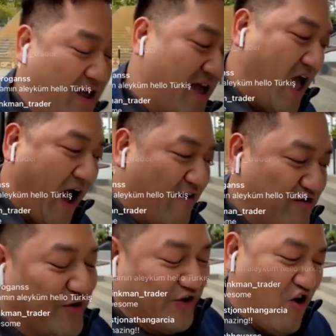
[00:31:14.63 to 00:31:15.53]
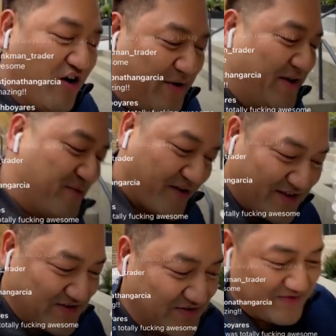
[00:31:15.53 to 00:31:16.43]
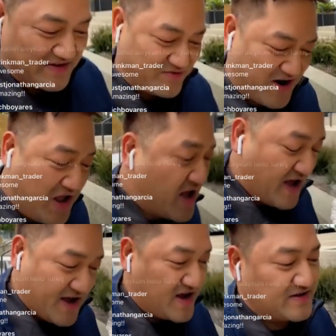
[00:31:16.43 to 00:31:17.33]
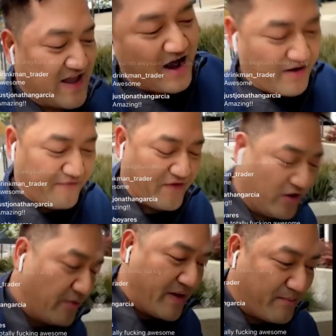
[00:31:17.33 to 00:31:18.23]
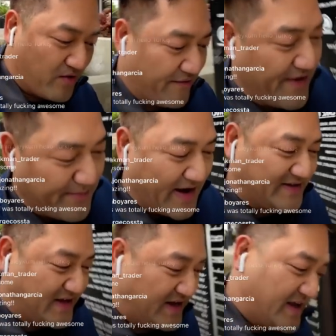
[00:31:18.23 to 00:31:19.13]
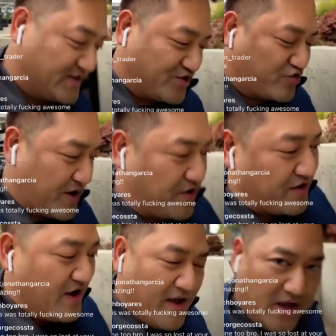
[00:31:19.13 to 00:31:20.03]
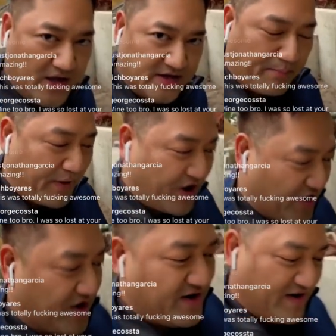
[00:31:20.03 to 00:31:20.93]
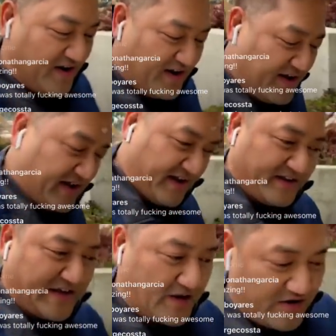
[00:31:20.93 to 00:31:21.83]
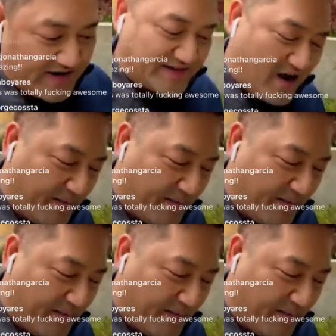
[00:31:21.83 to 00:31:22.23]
I, I don't want to call him anymore. This is, this is great. He's now a fellow member of MIC. He's a trader. He's a peer. Xander is